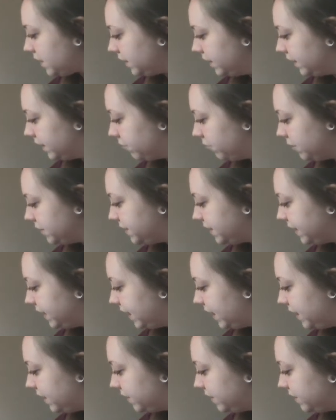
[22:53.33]
And then once
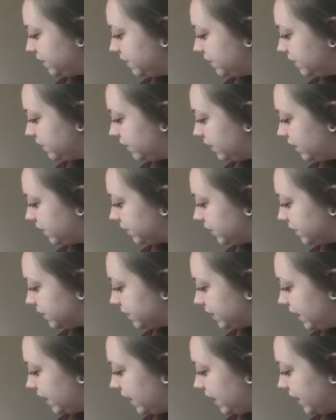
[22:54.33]
again, other
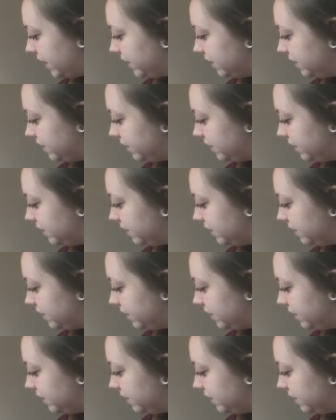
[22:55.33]
side,